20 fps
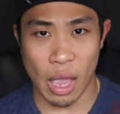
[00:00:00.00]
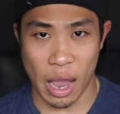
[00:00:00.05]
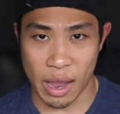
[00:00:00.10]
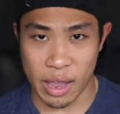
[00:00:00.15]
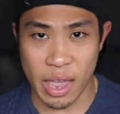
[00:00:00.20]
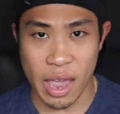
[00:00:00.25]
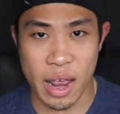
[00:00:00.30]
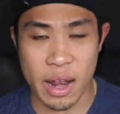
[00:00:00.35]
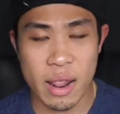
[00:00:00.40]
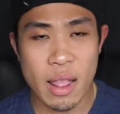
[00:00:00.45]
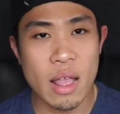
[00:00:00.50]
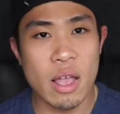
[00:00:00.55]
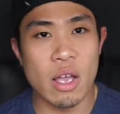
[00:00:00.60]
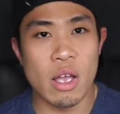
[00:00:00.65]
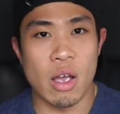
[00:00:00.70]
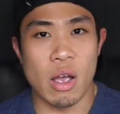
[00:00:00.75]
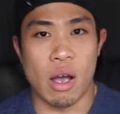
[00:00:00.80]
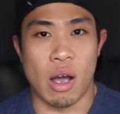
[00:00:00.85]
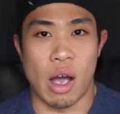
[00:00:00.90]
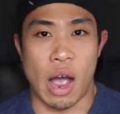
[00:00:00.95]
Again,
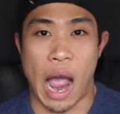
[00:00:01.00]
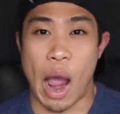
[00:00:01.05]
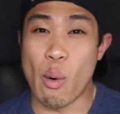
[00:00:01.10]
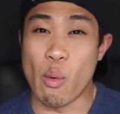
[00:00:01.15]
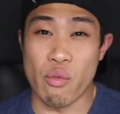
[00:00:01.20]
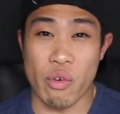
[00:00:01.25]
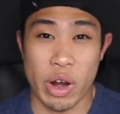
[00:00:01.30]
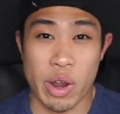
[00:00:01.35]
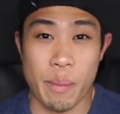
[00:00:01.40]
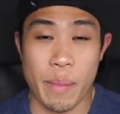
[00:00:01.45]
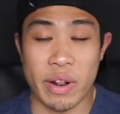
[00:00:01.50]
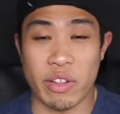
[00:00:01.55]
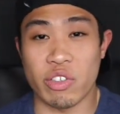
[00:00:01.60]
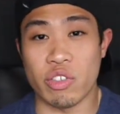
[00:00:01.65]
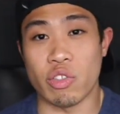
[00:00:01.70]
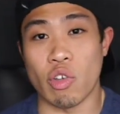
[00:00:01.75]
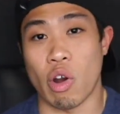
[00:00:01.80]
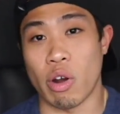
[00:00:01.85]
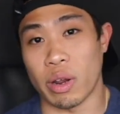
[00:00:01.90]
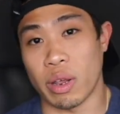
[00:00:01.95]
I would recommend
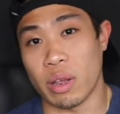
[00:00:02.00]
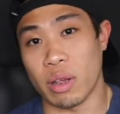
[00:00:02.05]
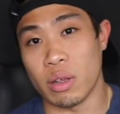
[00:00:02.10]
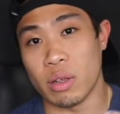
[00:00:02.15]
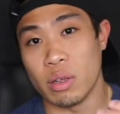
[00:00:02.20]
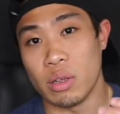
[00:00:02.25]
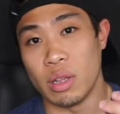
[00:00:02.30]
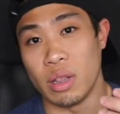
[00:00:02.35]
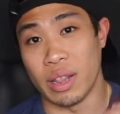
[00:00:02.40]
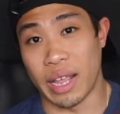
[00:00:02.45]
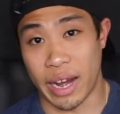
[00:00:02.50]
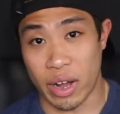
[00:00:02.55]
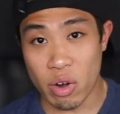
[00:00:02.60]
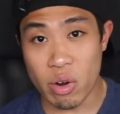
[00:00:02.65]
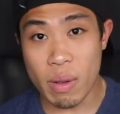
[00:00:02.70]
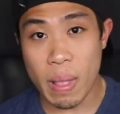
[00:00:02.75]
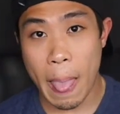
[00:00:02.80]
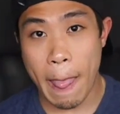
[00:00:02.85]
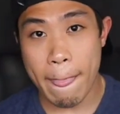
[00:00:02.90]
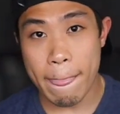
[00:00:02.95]
starting
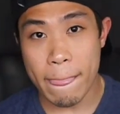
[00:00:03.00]
lighter,